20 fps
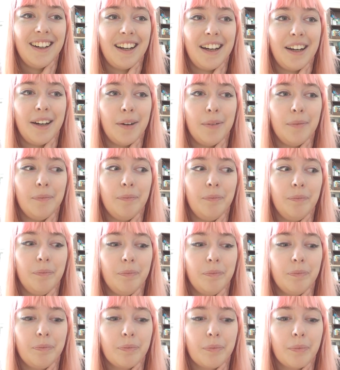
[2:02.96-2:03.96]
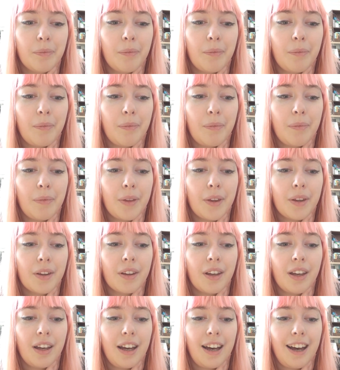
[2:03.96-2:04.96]
Um,
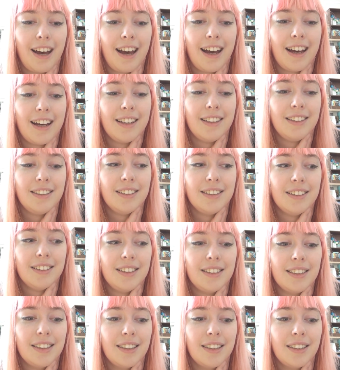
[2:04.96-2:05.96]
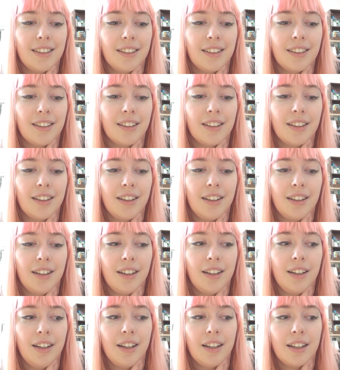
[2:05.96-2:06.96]
and
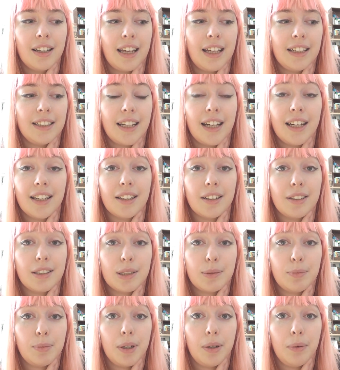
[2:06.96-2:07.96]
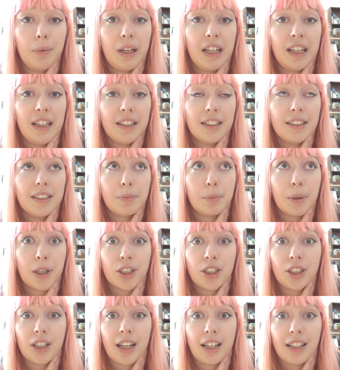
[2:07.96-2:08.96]
they diagnosed me with
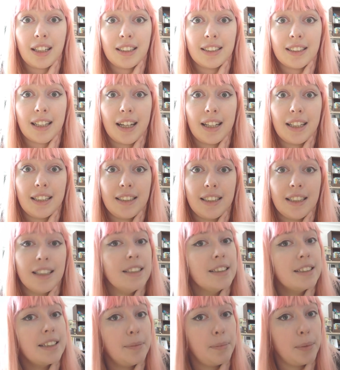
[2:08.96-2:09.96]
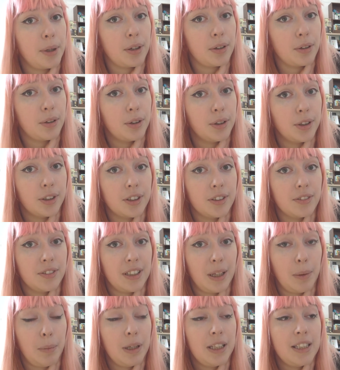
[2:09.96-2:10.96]
depression and anxiety and sent me on a course of
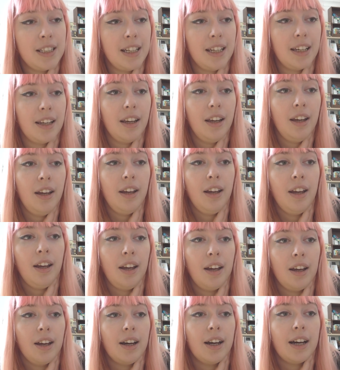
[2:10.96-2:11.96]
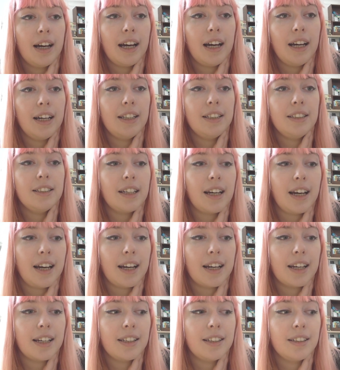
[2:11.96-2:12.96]
CBT. And
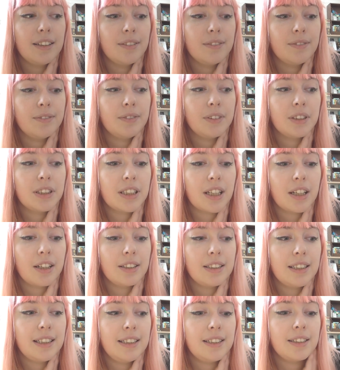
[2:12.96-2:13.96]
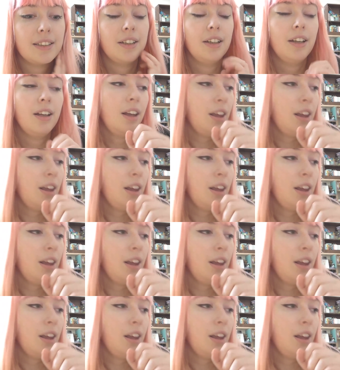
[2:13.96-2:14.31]
I started.